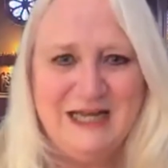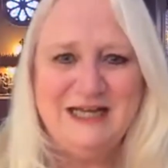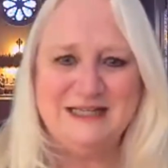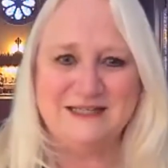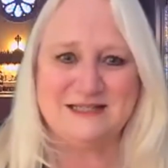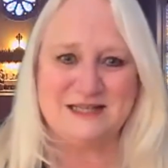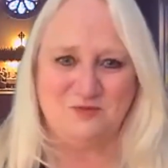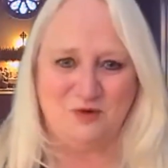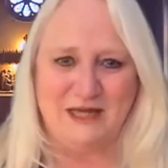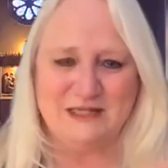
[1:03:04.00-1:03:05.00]
in
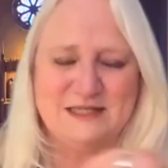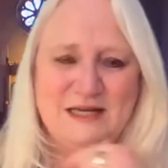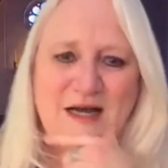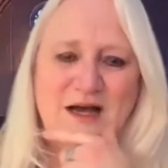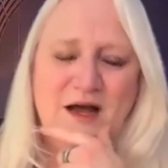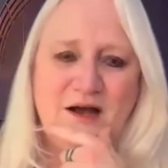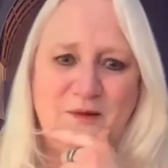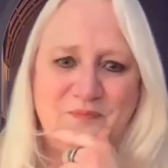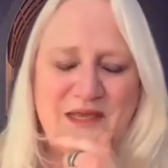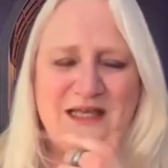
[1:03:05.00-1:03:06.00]
some ways.
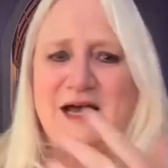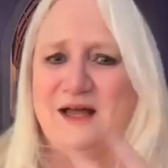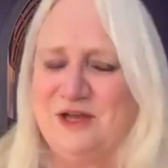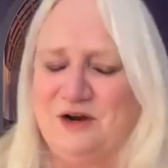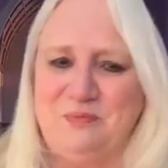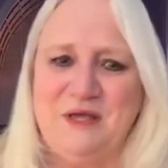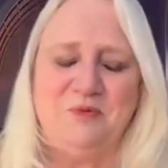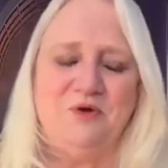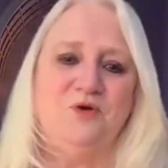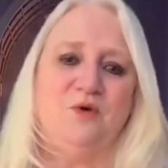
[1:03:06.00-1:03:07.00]
Yeah, there are
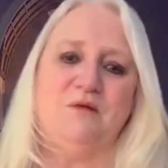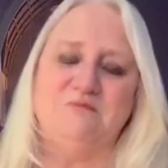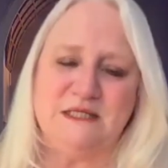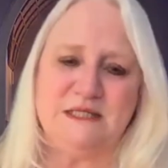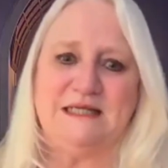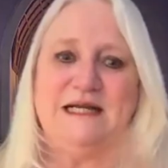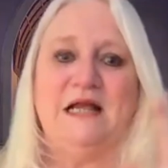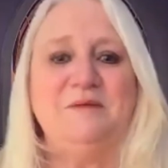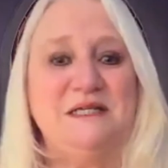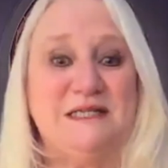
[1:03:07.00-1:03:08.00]
people who are missing. Now,
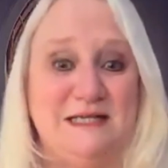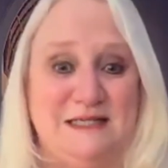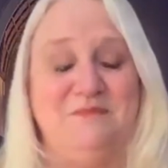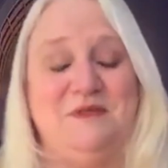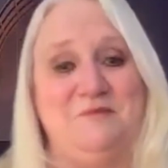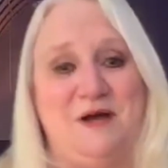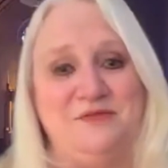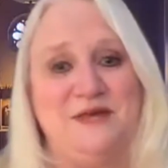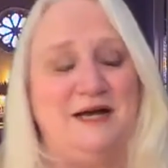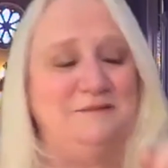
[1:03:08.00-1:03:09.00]
let me say something about
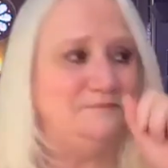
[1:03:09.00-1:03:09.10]
that.